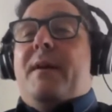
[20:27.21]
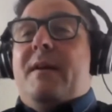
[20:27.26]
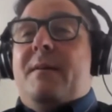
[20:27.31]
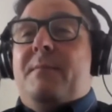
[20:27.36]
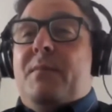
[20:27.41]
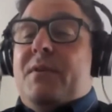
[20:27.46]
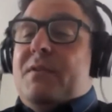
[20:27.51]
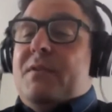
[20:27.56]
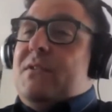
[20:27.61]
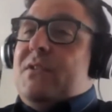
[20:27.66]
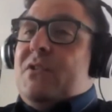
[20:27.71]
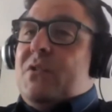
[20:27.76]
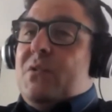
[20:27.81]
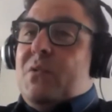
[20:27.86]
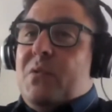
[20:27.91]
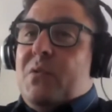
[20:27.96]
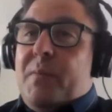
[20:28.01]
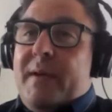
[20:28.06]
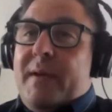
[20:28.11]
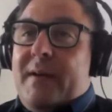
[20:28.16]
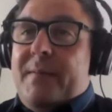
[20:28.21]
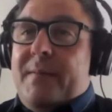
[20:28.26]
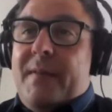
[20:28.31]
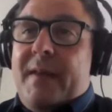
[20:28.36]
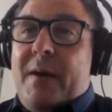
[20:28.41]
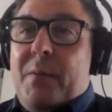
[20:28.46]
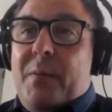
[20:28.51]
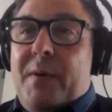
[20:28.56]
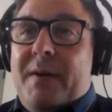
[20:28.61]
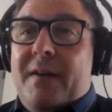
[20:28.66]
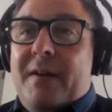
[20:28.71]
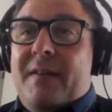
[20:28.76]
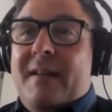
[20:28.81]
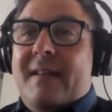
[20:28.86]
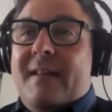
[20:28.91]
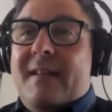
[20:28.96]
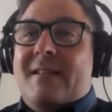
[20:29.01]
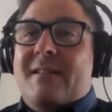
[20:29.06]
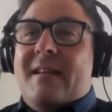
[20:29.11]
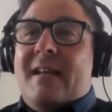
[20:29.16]
but I'm not so sure about that one. I
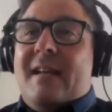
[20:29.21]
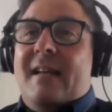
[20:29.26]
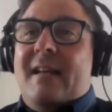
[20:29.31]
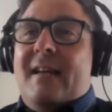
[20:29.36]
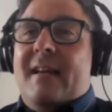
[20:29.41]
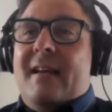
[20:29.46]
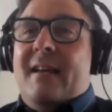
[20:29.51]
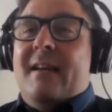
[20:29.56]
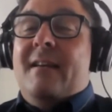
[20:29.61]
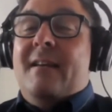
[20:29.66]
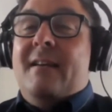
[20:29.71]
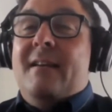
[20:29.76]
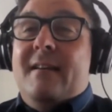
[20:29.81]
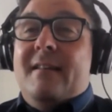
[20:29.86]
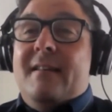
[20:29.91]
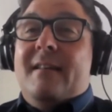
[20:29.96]
think that's clinging.